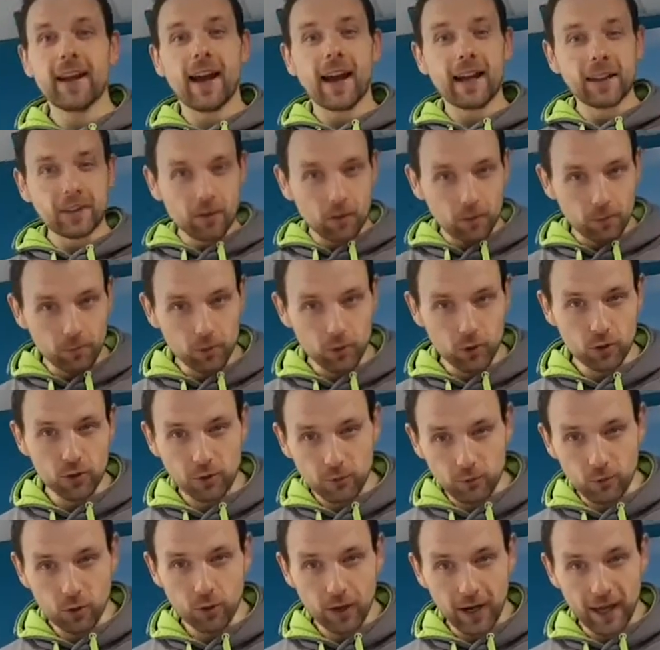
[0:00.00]
and you're
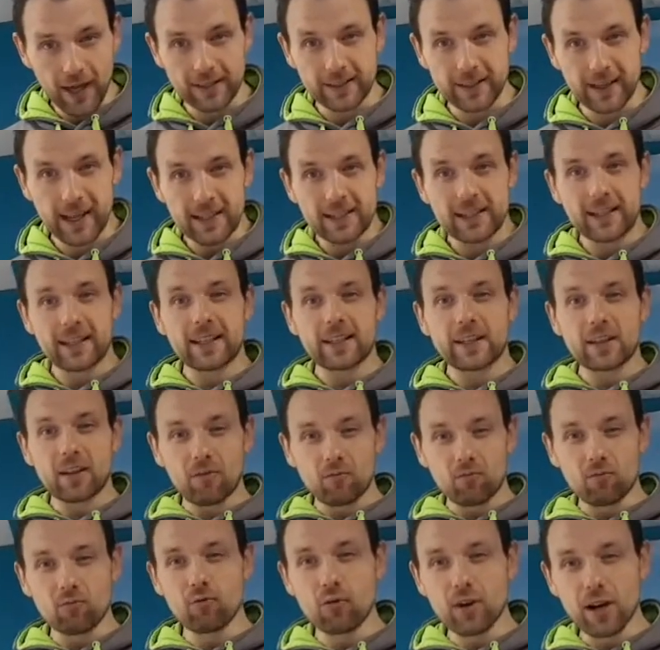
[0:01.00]
producing more lactic acid, and it's
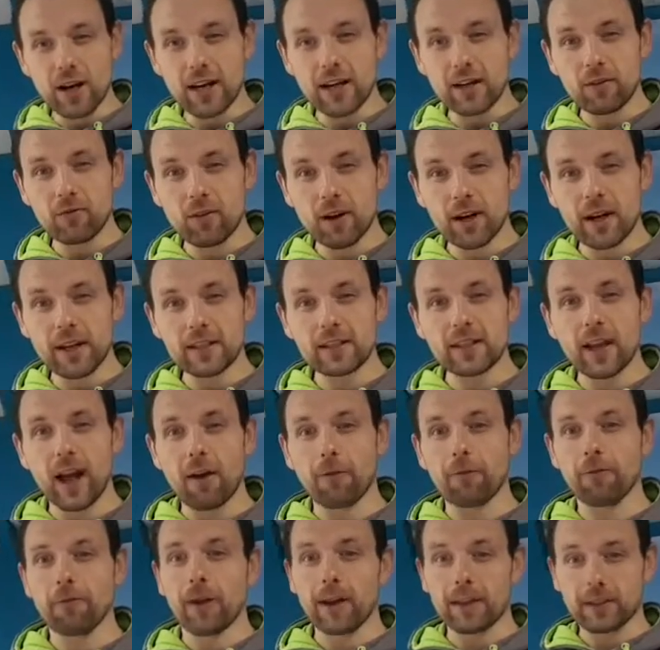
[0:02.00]
getting really, really tough.